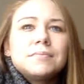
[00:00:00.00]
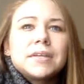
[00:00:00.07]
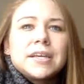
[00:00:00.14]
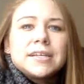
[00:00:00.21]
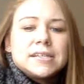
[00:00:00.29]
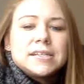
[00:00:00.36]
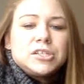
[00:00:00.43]

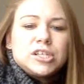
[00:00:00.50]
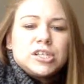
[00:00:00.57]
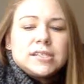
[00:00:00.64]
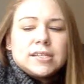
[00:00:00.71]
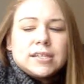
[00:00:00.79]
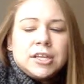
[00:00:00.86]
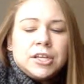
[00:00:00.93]
Because it's
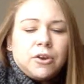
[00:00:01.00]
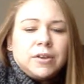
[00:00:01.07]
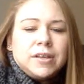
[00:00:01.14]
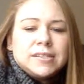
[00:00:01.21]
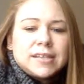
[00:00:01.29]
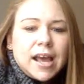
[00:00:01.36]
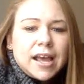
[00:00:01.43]
just,
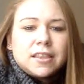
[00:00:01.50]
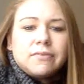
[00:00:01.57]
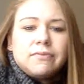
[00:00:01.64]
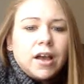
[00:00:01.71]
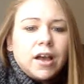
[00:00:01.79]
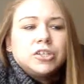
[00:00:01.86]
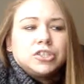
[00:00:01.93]
he's got the
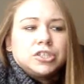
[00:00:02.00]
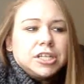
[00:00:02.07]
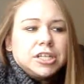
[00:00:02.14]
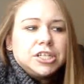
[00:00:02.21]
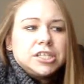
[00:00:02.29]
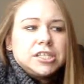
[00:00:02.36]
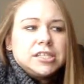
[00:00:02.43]
function,
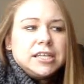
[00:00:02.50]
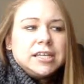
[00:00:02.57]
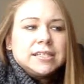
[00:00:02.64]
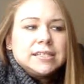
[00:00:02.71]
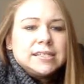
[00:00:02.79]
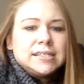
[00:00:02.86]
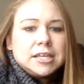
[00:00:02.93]
he just
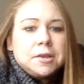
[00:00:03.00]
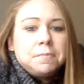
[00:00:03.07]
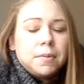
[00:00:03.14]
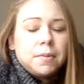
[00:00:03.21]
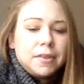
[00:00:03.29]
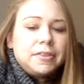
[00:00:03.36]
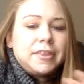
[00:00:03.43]
needs to
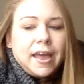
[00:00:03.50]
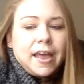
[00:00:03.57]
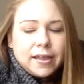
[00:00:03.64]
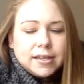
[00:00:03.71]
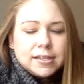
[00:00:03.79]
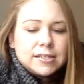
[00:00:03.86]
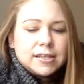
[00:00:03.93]
implement
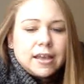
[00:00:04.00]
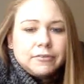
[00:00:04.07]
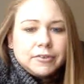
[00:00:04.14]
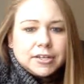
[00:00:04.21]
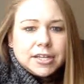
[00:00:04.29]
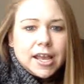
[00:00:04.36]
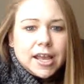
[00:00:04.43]
that into
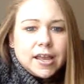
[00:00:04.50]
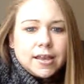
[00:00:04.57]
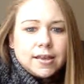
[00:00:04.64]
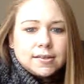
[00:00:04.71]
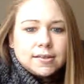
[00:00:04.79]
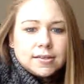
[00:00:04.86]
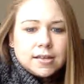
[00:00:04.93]
everyday